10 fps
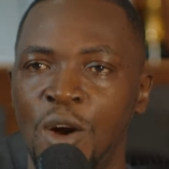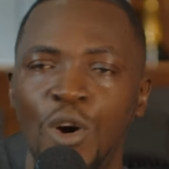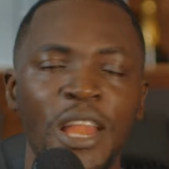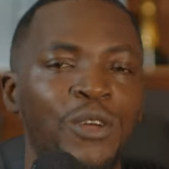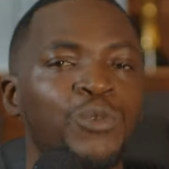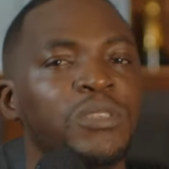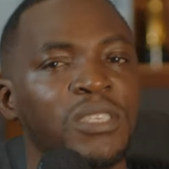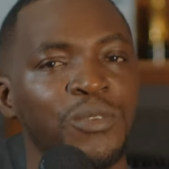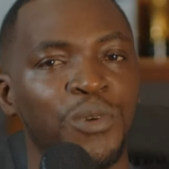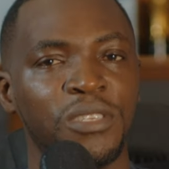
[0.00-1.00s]
all I could
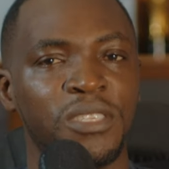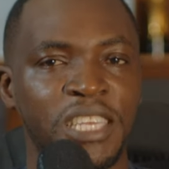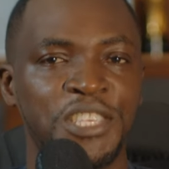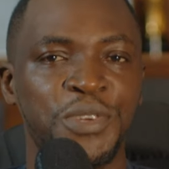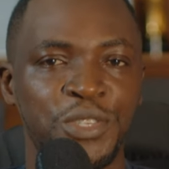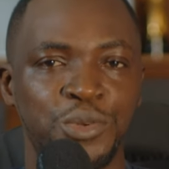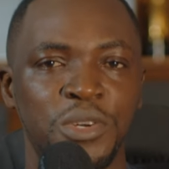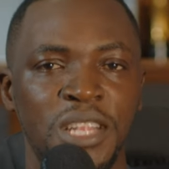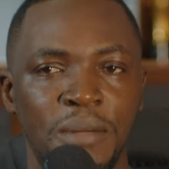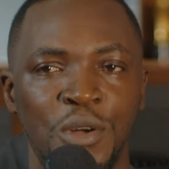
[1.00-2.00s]
see was Nigerians
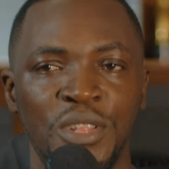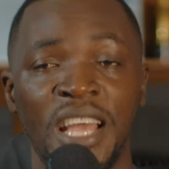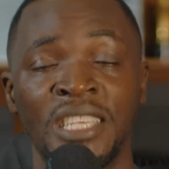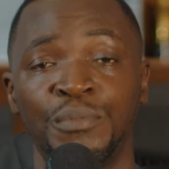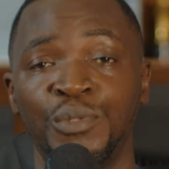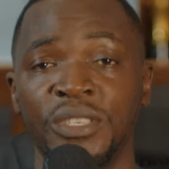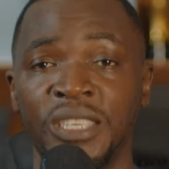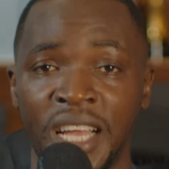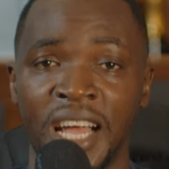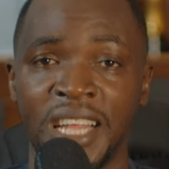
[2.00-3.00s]
talking about their
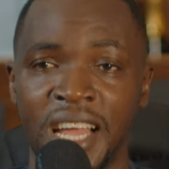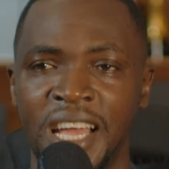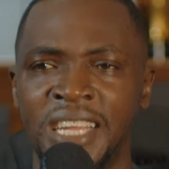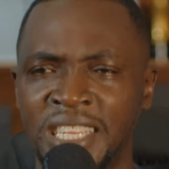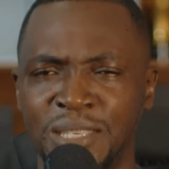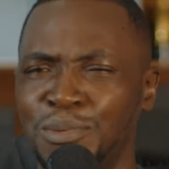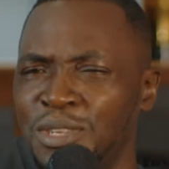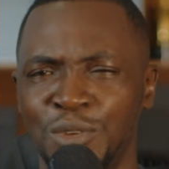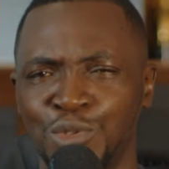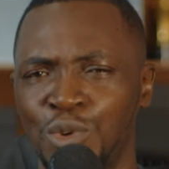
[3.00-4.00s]
experience in Ghana. And at a
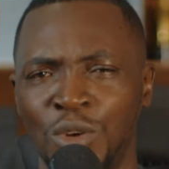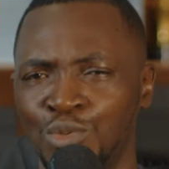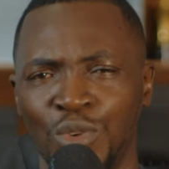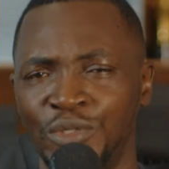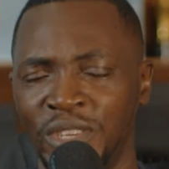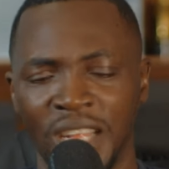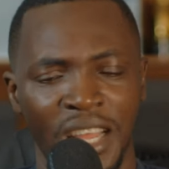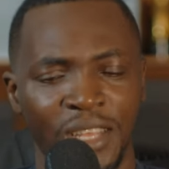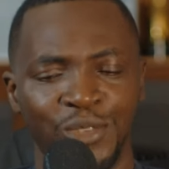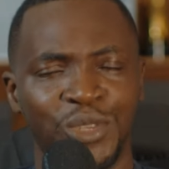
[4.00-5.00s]
point, I was, I was wondering,
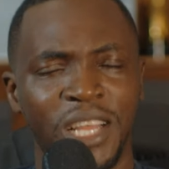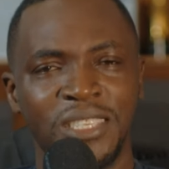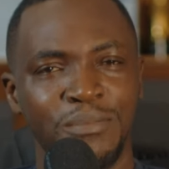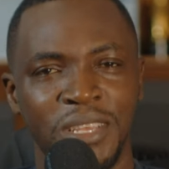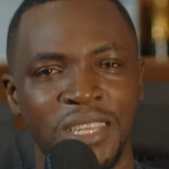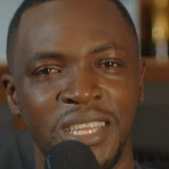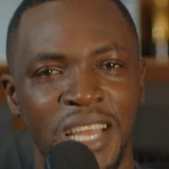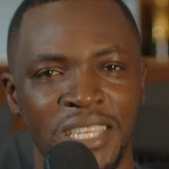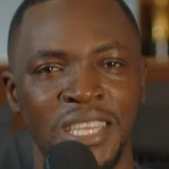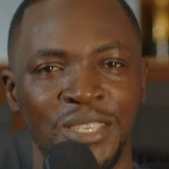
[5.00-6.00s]
so does it mean
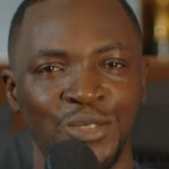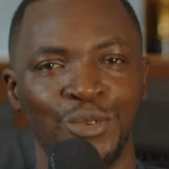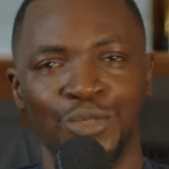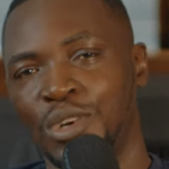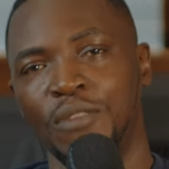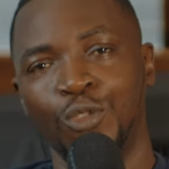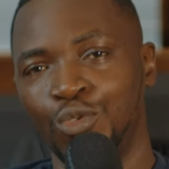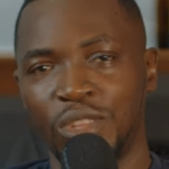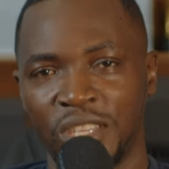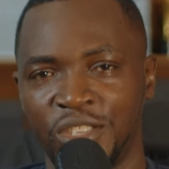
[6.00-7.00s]
Ghanaians don't travel
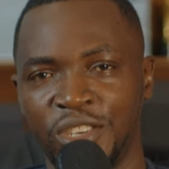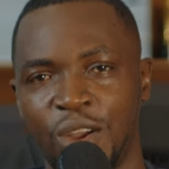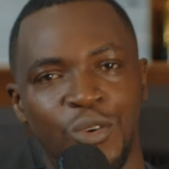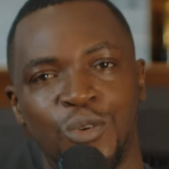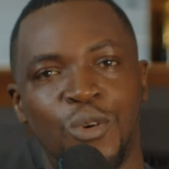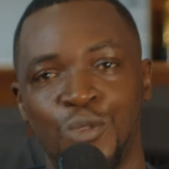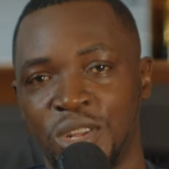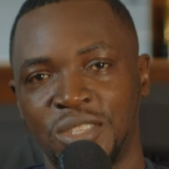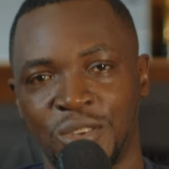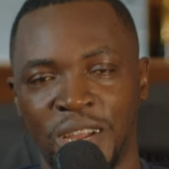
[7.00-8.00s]
to Nigeria or, or
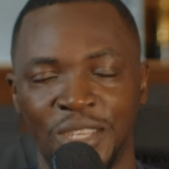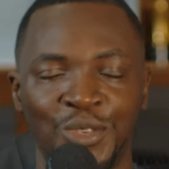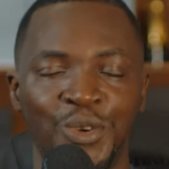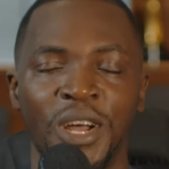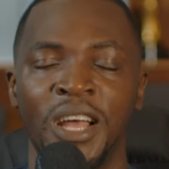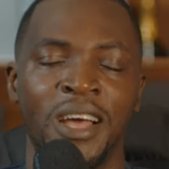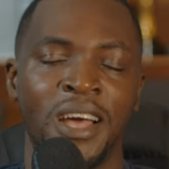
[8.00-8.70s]
what? All right, so